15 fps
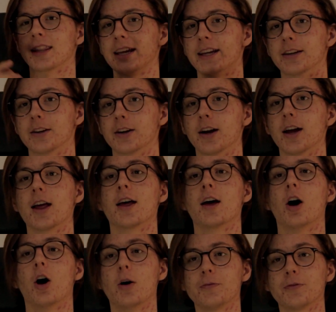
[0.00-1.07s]
later,
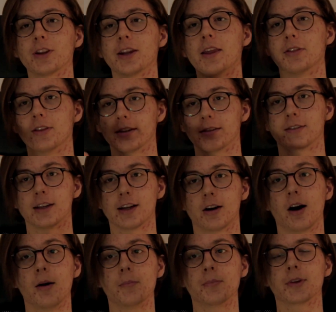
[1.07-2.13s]
hopefully this year.